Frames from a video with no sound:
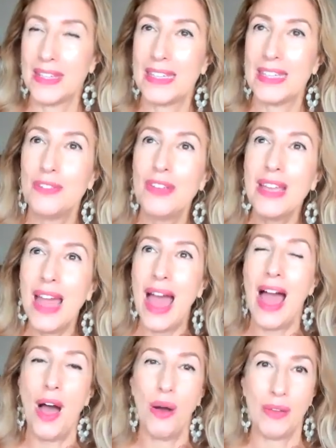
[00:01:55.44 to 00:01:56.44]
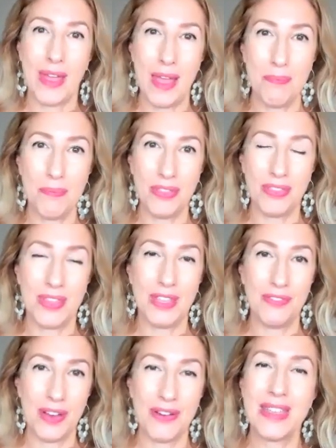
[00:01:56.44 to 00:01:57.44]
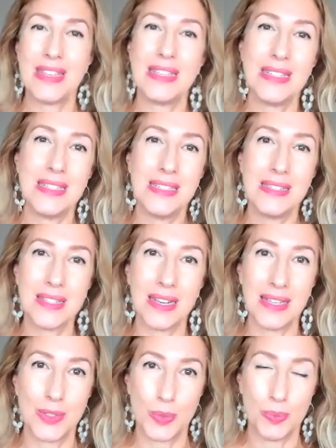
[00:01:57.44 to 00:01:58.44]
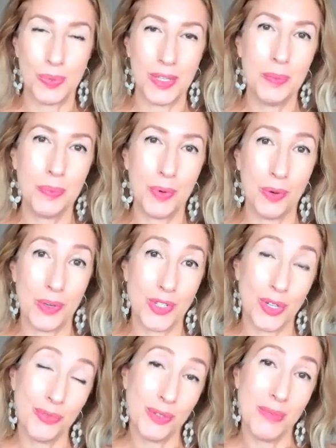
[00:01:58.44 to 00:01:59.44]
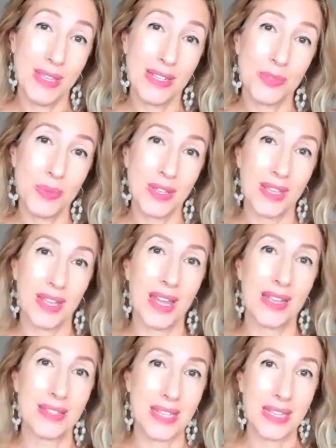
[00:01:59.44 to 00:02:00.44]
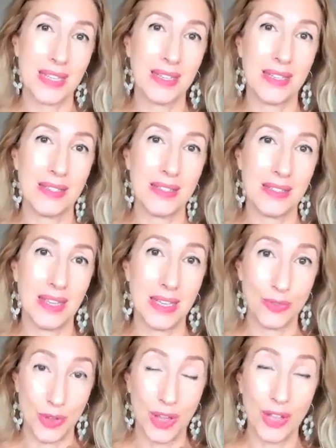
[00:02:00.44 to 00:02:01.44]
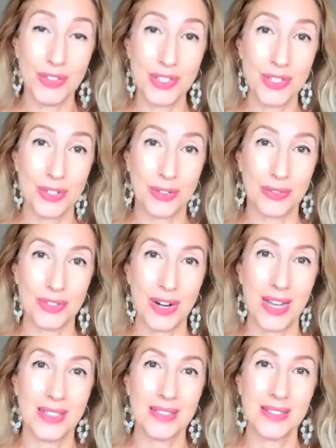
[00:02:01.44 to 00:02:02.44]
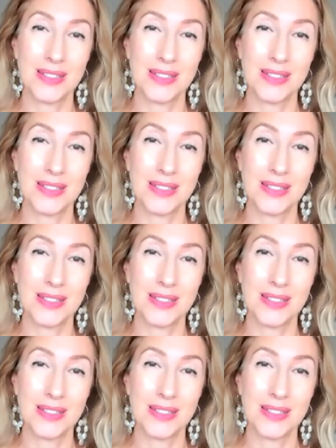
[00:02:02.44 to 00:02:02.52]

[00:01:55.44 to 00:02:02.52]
giving out empathy very easily to people, which often means we can get taken advantage of, right?